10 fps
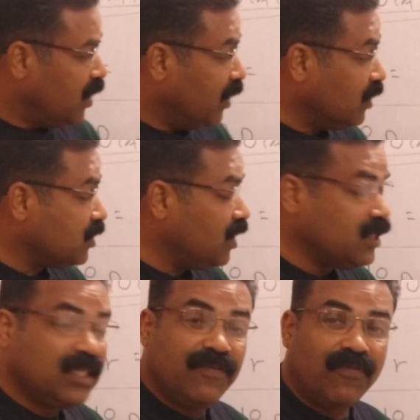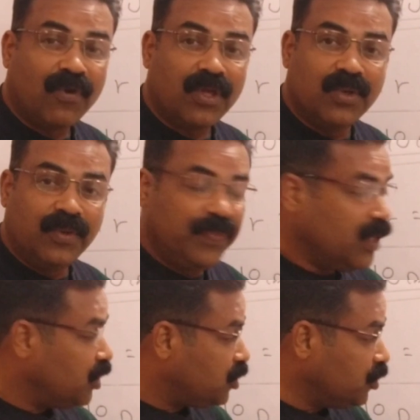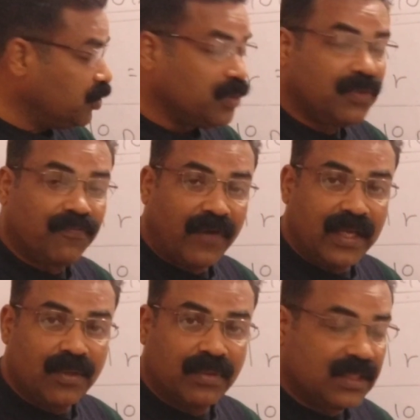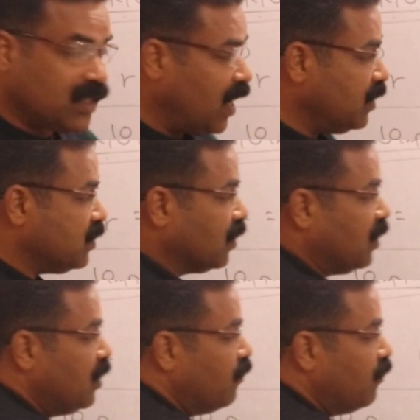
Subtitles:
It is easy for you to find out this answer.